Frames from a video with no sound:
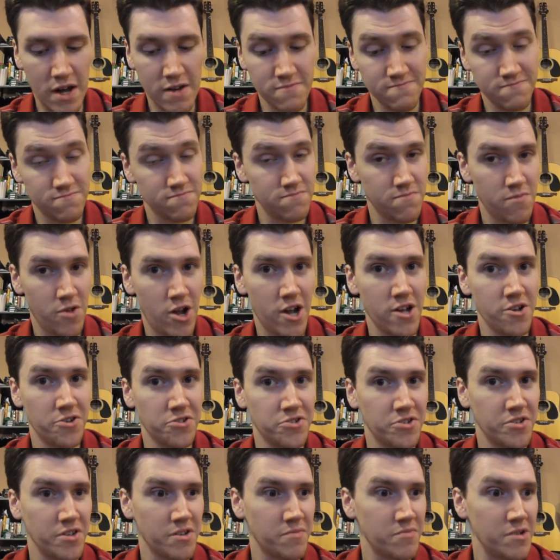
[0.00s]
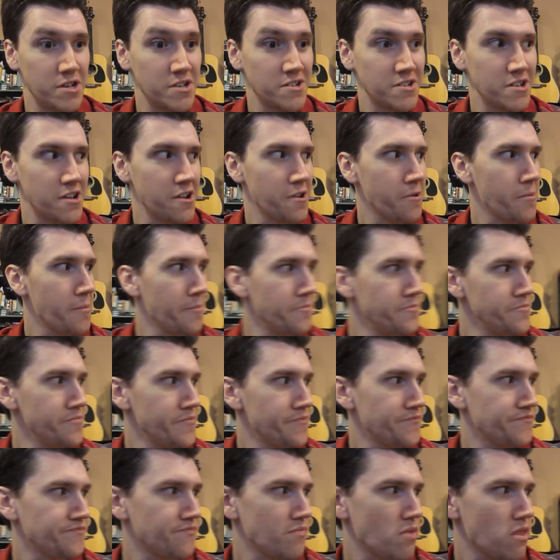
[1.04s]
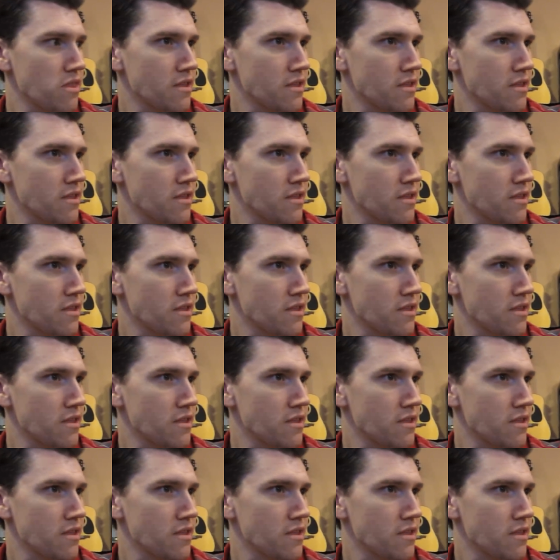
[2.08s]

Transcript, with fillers: I also like pie and cake. Pot roast.